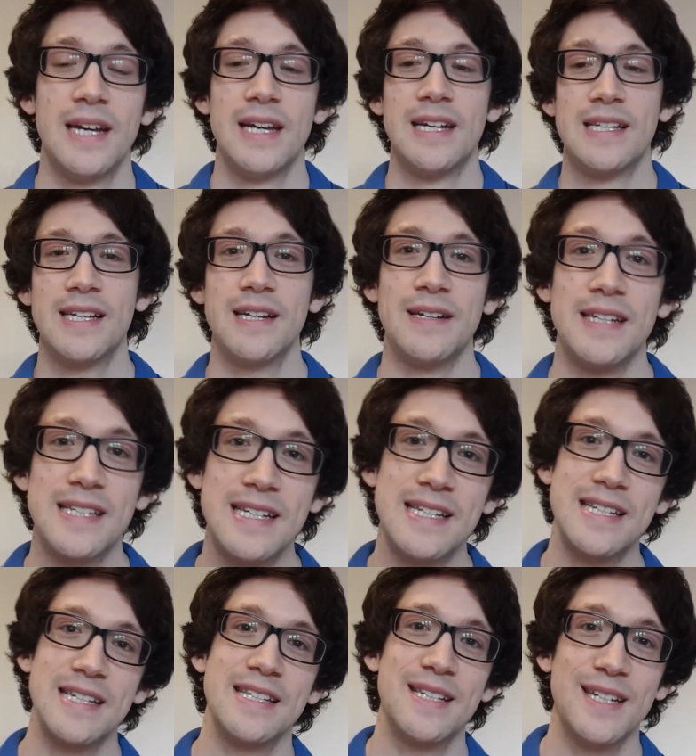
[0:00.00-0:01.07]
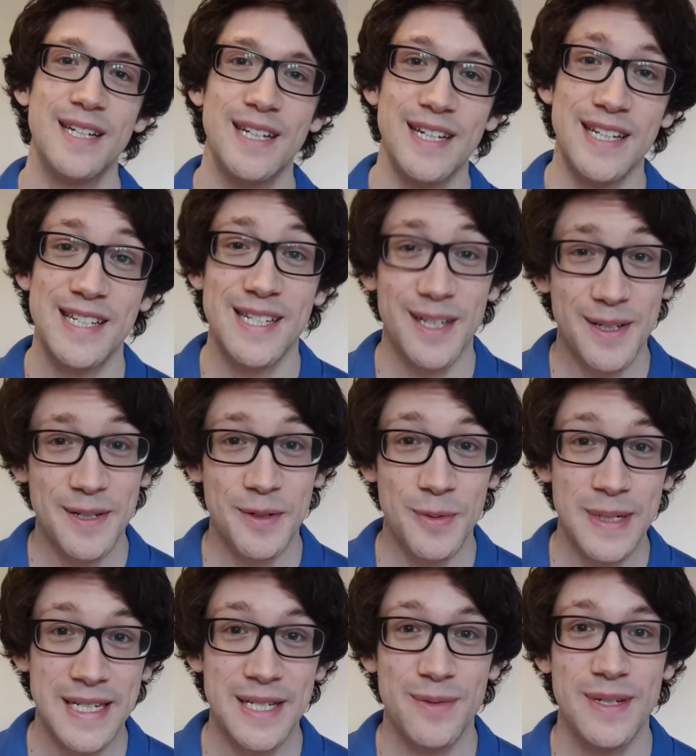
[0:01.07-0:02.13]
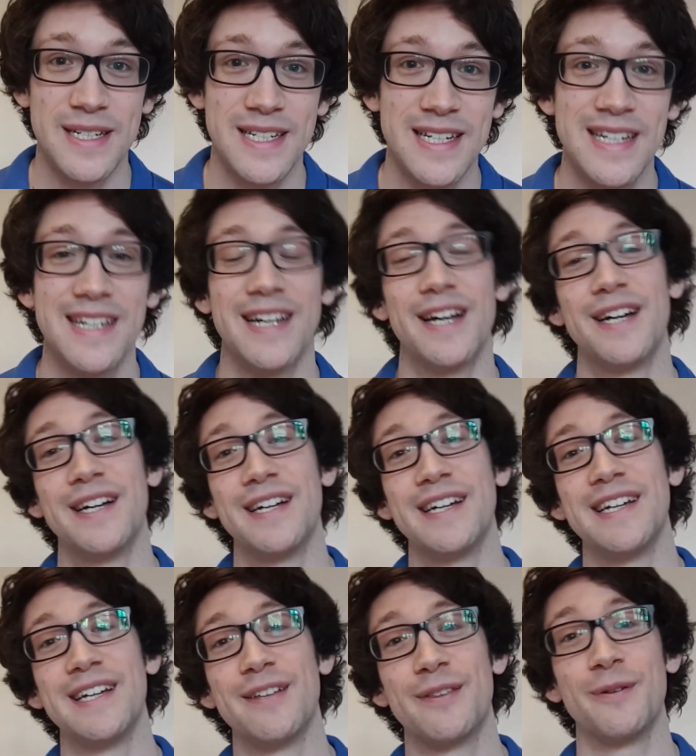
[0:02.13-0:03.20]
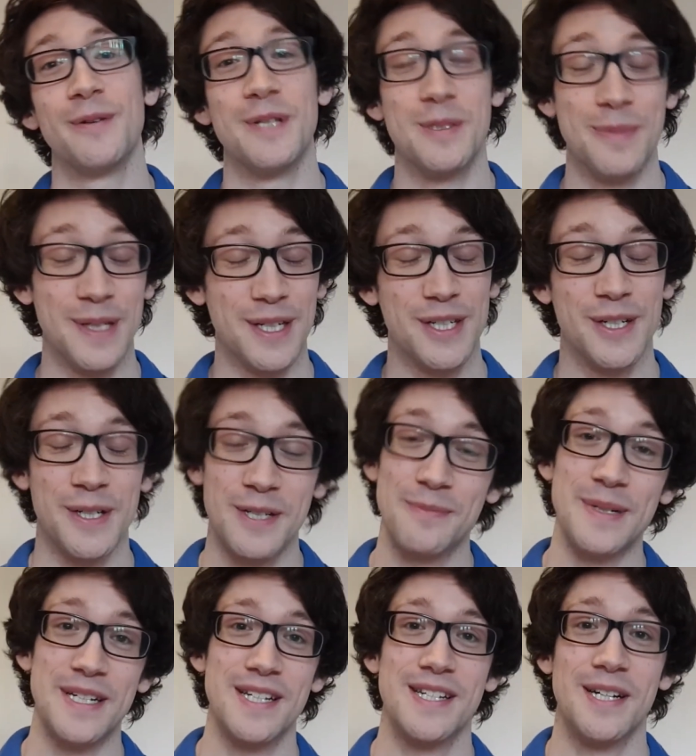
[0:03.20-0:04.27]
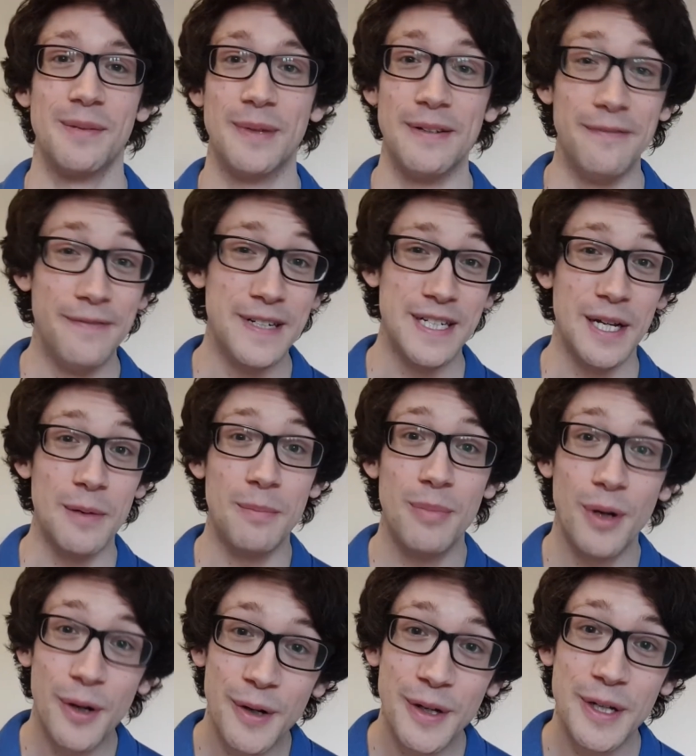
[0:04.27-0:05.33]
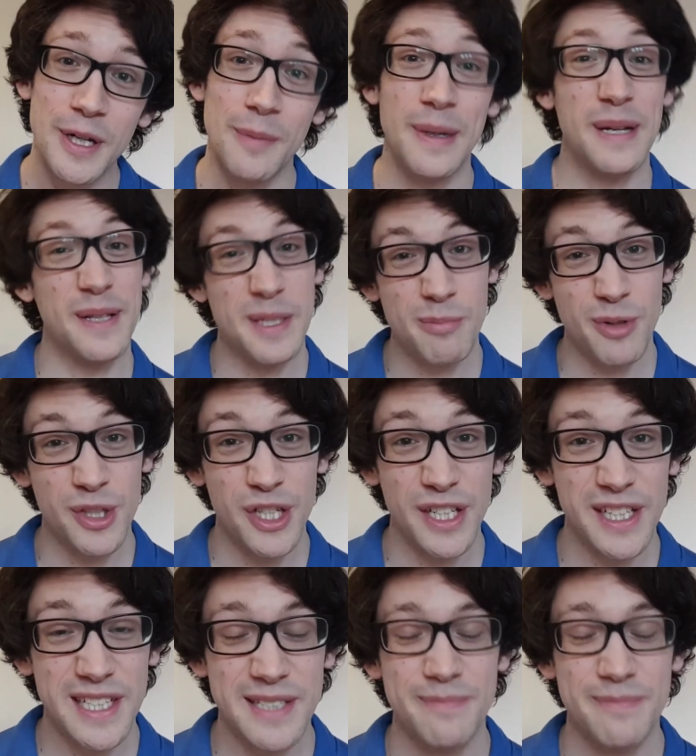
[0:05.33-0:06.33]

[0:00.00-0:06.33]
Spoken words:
So, since it's the start of 2020, I thought this would be a good chance for me to start my video blog about this project.